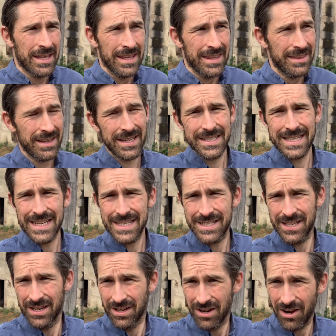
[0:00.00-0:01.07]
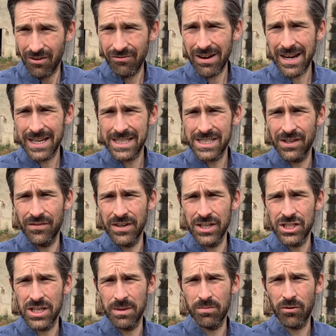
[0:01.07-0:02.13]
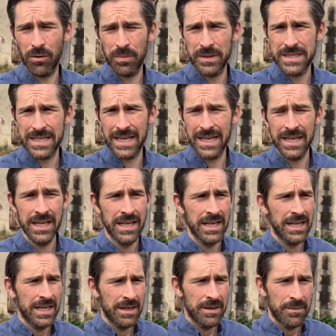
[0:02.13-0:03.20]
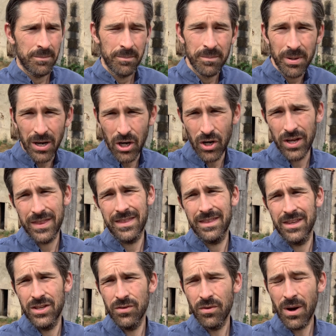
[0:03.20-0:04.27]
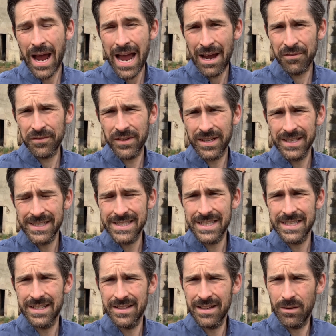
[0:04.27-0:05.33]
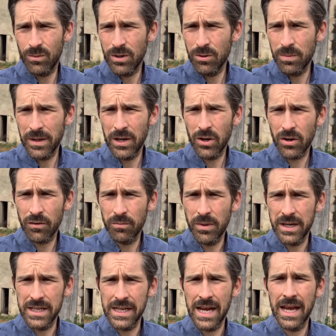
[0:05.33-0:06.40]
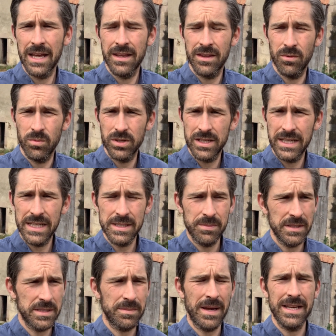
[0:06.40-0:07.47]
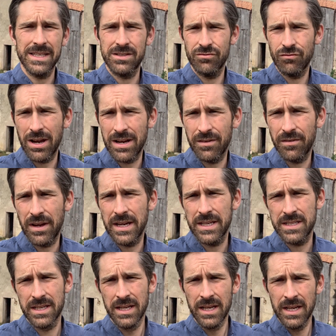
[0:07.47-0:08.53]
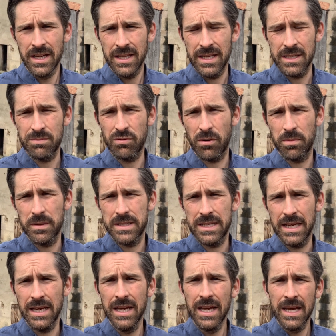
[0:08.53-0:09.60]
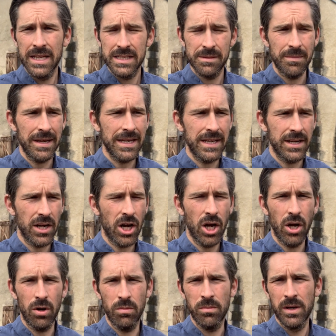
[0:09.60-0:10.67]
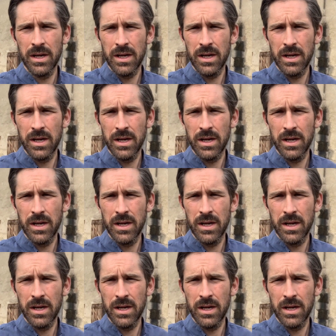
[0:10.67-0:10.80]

this is a relatively cheap property, but you have to consider there will be a lot of money that would need to be spent to renovate this property to make it a home.